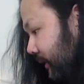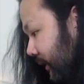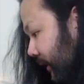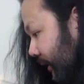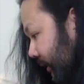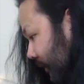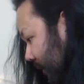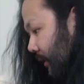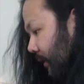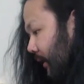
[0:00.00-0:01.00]
a
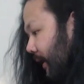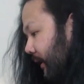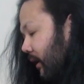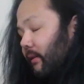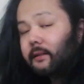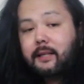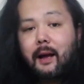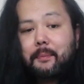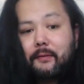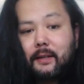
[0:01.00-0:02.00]
little light on the
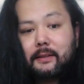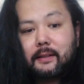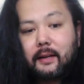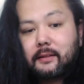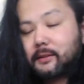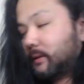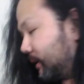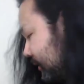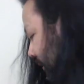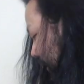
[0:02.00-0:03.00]
top of this thing to
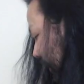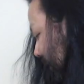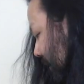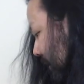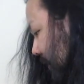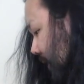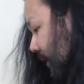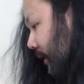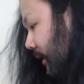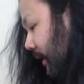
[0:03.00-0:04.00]
indicate
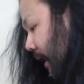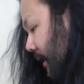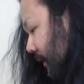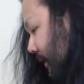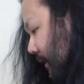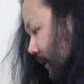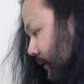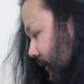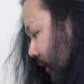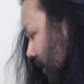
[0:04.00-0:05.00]
that it
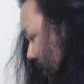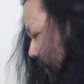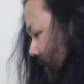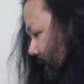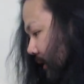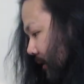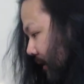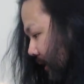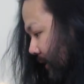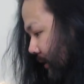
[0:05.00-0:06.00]
is on
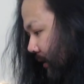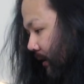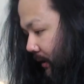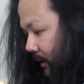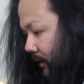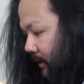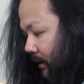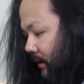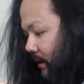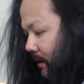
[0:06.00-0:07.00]
and
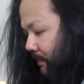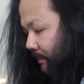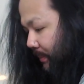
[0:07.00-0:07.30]
heating up.